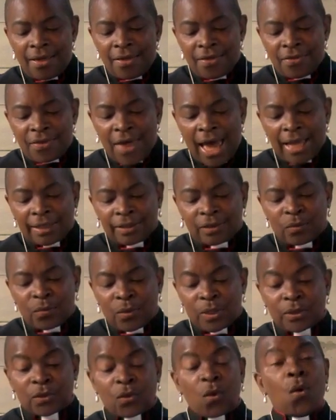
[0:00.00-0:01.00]
That
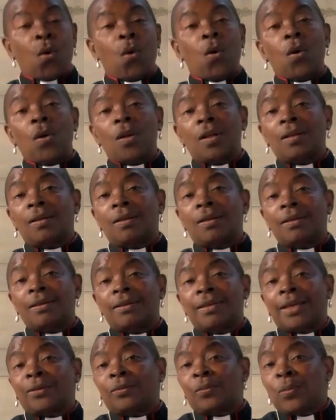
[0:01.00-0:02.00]
was all
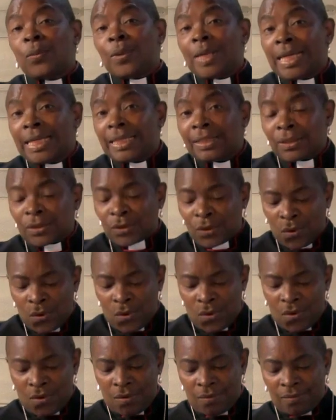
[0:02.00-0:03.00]
that we
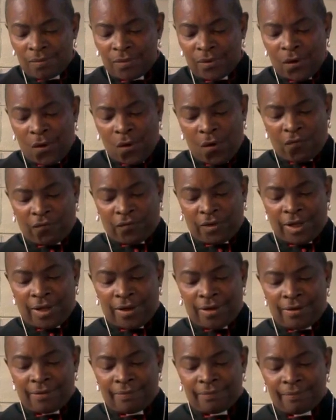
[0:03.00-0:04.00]
saw of
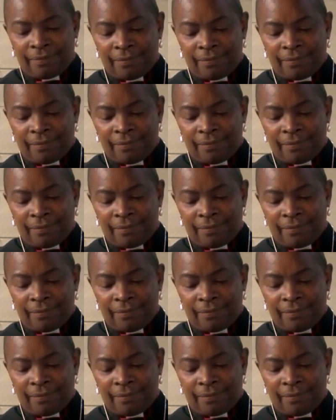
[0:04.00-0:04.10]
her.